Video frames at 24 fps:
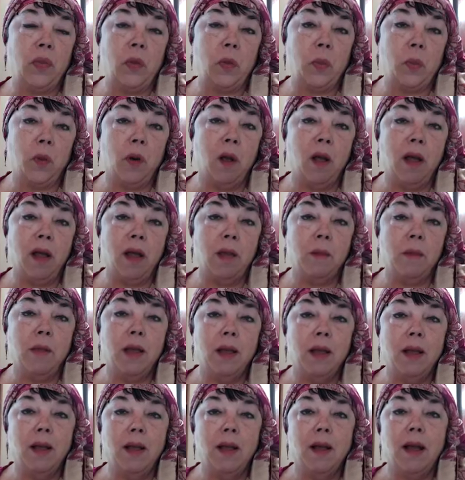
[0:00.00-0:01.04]
their prime,
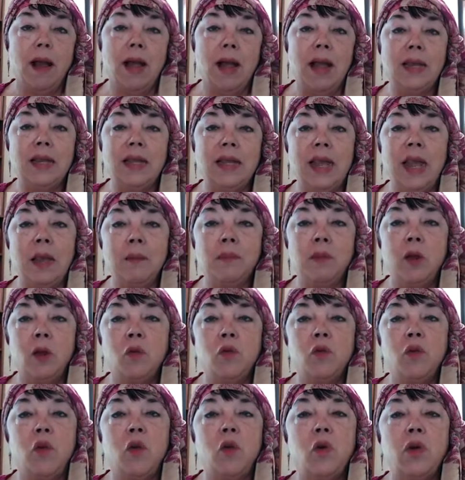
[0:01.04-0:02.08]
I had kept no
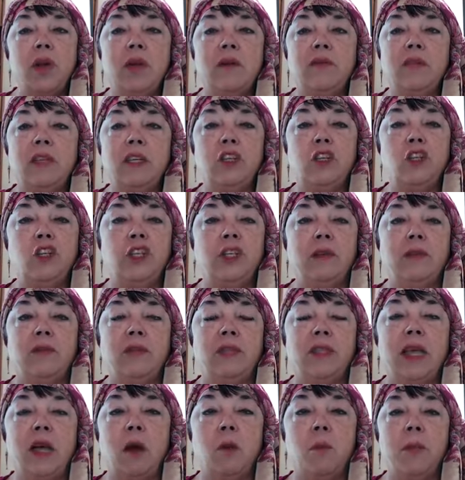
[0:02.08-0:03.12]
note of these
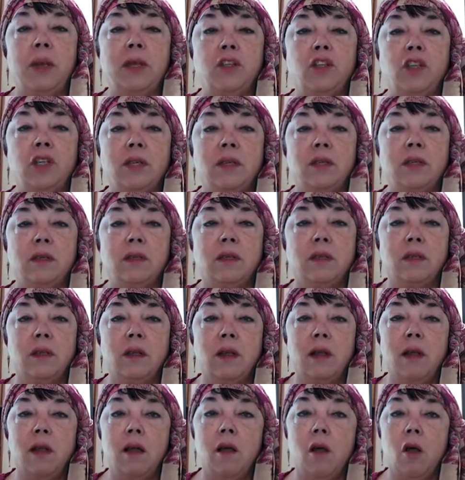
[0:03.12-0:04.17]
shifts thou mentionest.
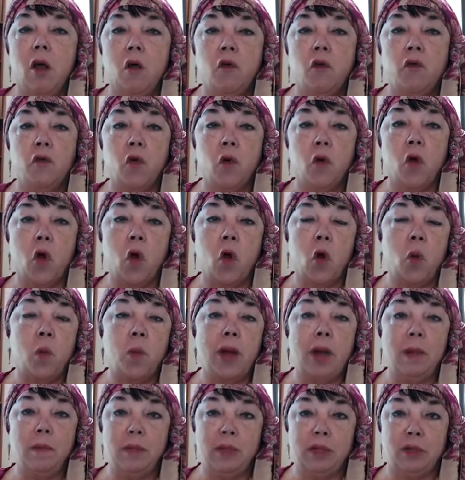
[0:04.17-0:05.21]
For, O
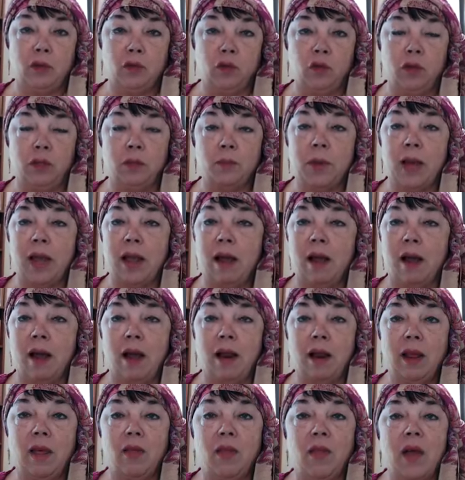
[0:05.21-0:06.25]
my mistress, by
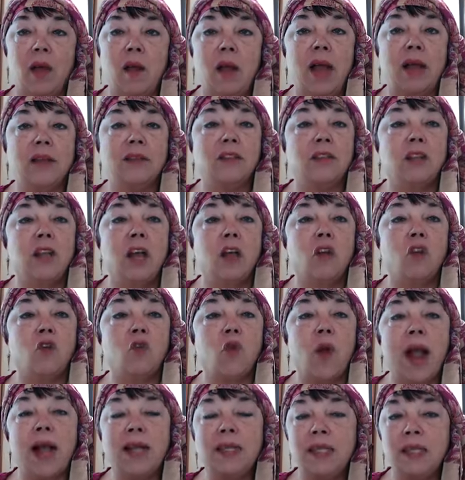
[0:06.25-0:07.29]
Allah, thou hast not
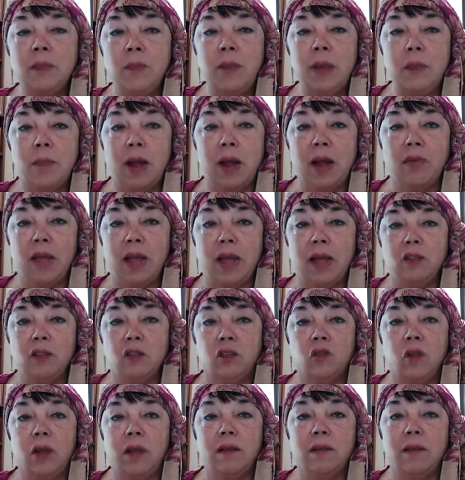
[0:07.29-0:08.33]
grasped me by thy
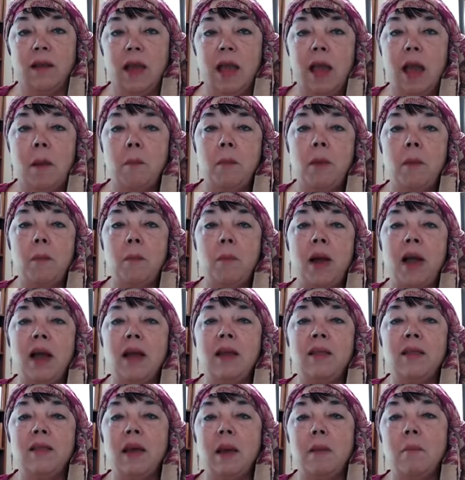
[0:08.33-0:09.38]
strength, but
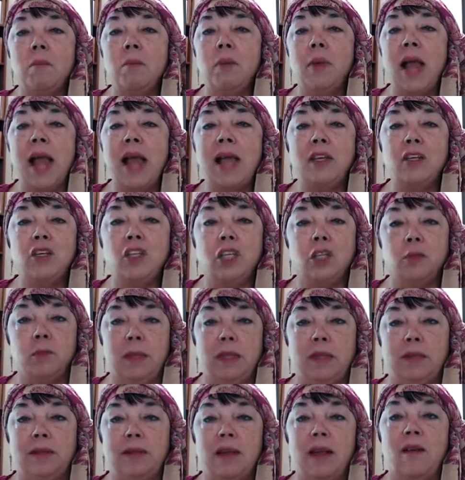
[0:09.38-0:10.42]
by the
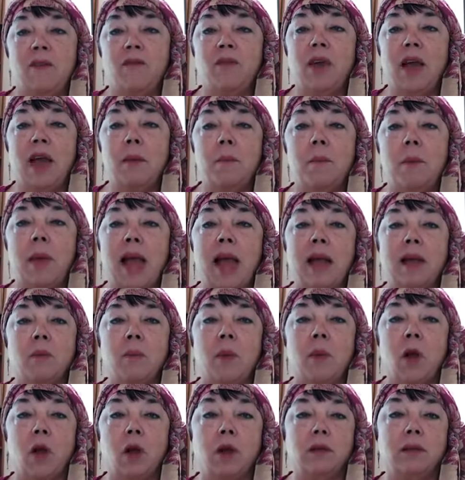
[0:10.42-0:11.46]
blandishments of thy back
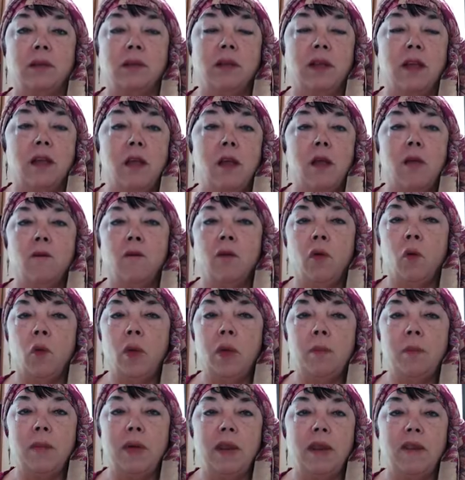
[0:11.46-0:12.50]
parts. For
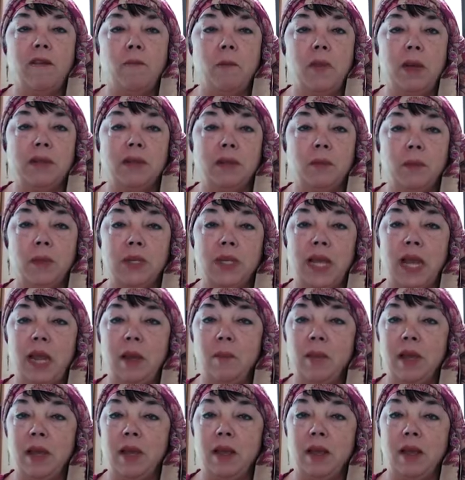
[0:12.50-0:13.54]
we men of
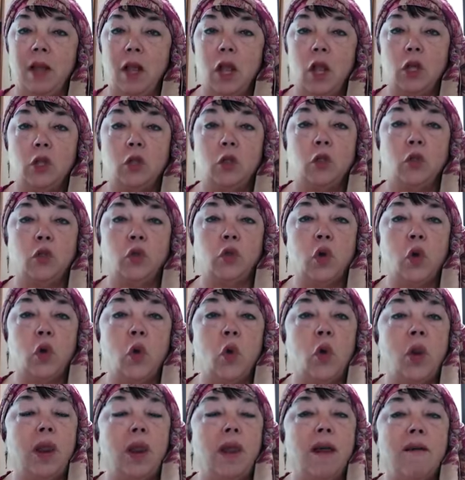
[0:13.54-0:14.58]
Mesopotamia so
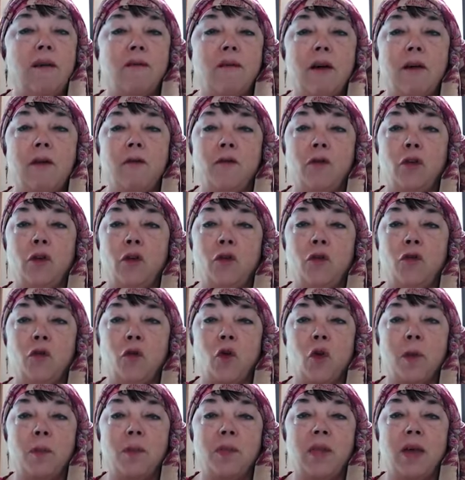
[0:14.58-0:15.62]
love a
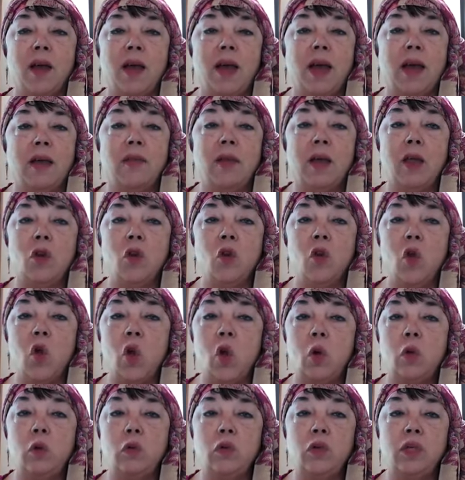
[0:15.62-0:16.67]
full-formed thigh that
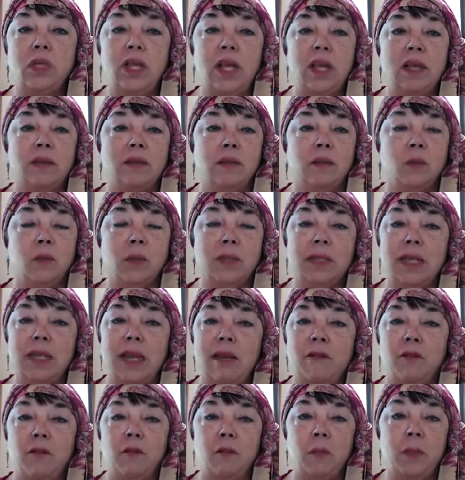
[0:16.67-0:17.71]
no sense was
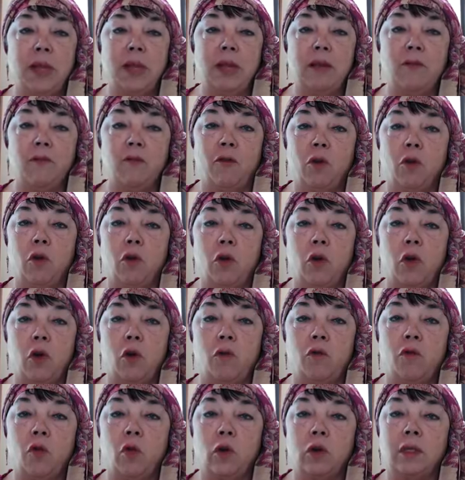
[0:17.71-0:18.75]
left me for
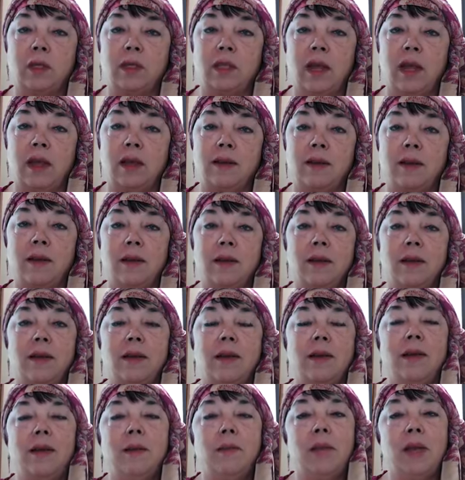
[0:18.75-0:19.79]
foresight.
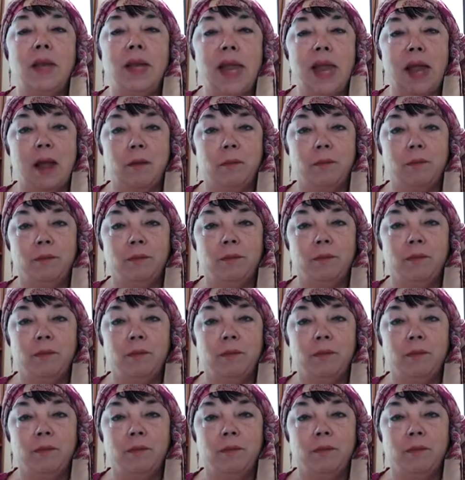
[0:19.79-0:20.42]
And now,